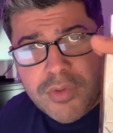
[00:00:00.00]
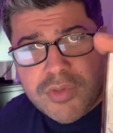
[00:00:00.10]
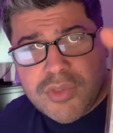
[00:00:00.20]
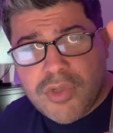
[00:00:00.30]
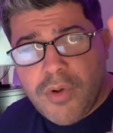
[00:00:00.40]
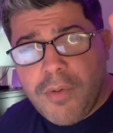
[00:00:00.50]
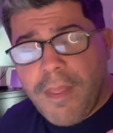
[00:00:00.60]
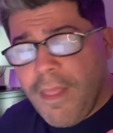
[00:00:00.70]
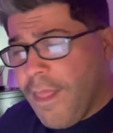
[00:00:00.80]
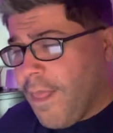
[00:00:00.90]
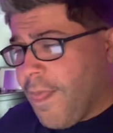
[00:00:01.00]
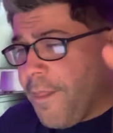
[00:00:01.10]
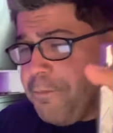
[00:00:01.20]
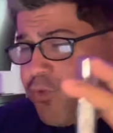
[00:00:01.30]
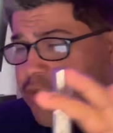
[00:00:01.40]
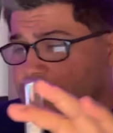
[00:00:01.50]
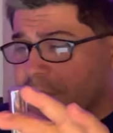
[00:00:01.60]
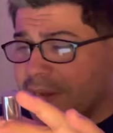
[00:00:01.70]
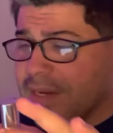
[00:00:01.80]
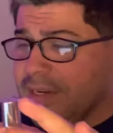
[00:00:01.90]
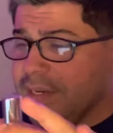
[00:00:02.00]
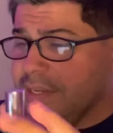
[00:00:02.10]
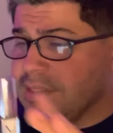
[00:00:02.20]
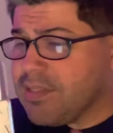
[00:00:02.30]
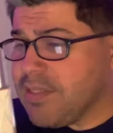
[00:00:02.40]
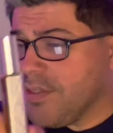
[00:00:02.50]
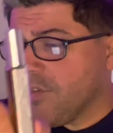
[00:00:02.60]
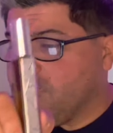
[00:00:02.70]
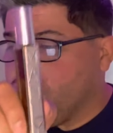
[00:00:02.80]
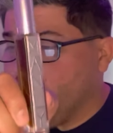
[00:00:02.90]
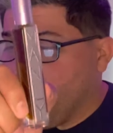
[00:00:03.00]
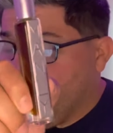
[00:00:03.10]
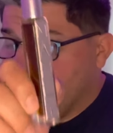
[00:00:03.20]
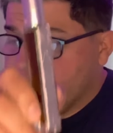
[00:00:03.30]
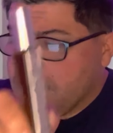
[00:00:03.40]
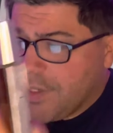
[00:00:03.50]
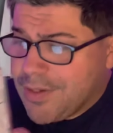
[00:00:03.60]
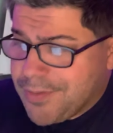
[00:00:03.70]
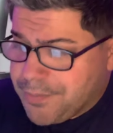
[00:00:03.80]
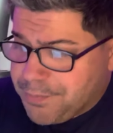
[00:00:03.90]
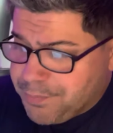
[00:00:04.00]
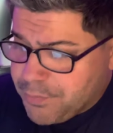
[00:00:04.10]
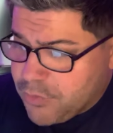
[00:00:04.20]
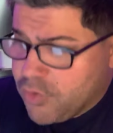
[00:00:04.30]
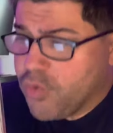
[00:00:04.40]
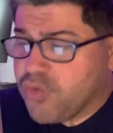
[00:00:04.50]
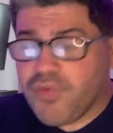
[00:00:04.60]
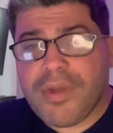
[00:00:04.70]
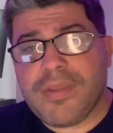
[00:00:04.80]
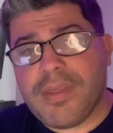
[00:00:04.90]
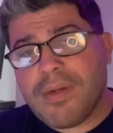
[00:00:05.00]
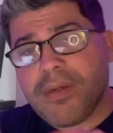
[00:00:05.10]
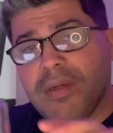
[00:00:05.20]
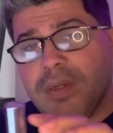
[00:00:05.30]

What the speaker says: So just by listening to those notes right there,